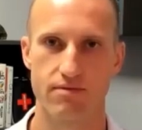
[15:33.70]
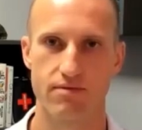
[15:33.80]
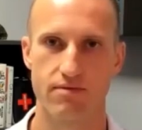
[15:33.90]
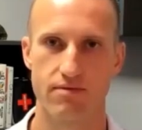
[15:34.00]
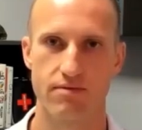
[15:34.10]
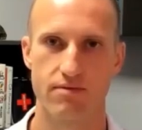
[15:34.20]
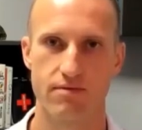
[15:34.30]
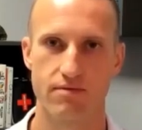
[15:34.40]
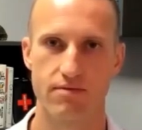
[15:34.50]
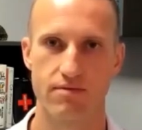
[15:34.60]

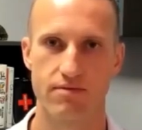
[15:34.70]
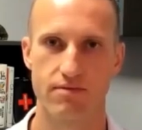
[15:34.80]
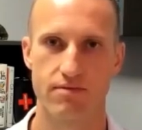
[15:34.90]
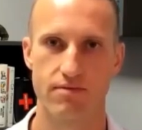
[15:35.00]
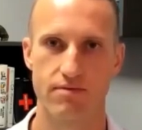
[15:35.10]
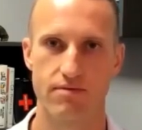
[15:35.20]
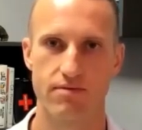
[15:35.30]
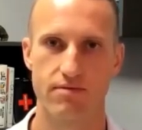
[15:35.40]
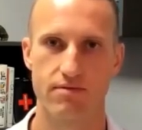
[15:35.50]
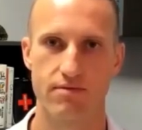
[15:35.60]

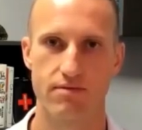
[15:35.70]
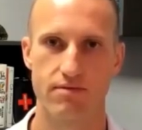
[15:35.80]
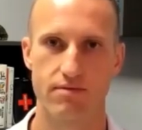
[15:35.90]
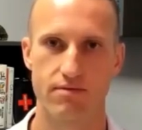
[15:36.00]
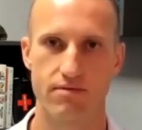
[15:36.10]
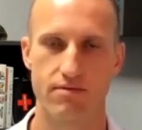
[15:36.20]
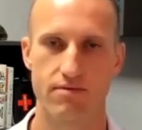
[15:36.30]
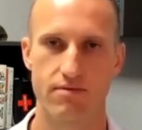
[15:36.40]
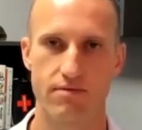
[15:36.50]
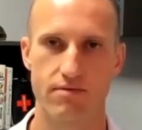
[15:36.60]

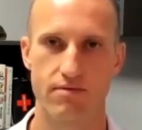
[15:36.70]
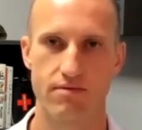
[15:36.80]
No words are spoken by the person on screen.